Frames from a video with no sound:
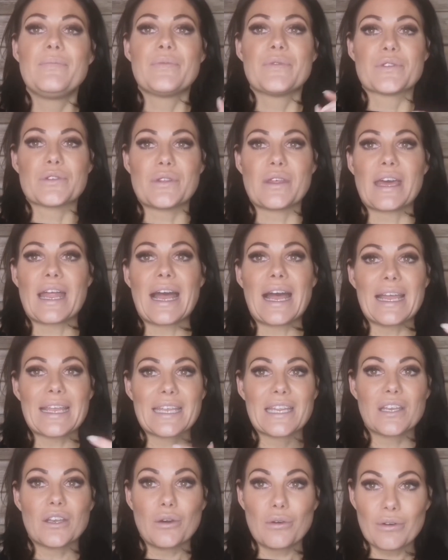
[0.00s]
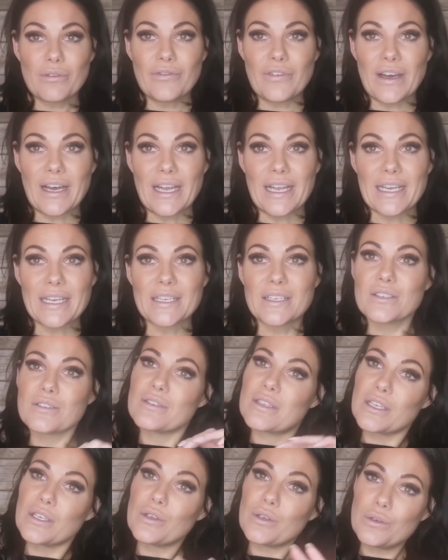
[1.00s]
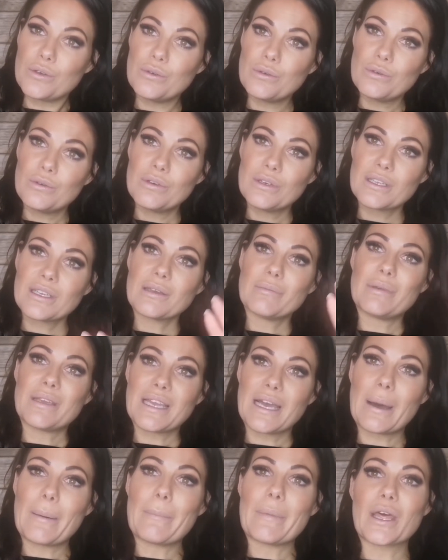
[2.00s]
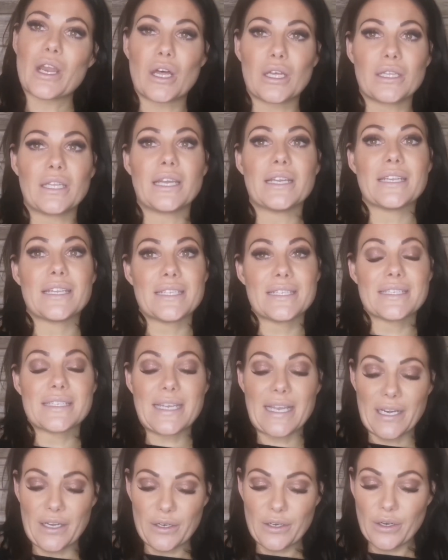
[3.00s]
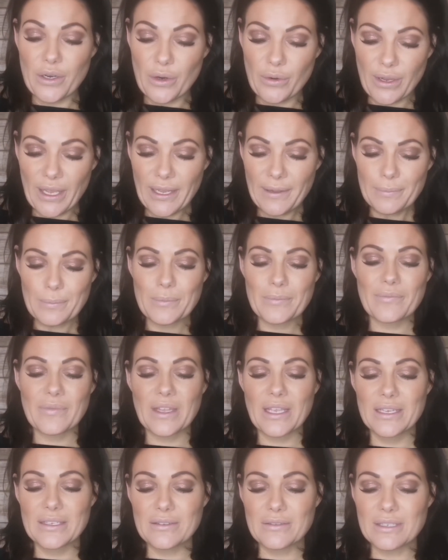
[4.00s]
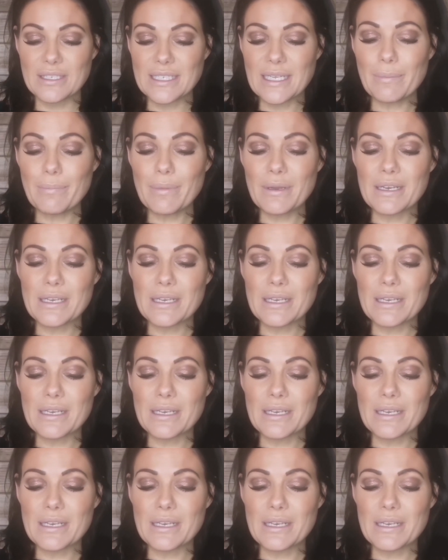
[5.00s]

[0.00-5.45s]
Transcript: so that I get notified so that you can become an online consigner, okay? So step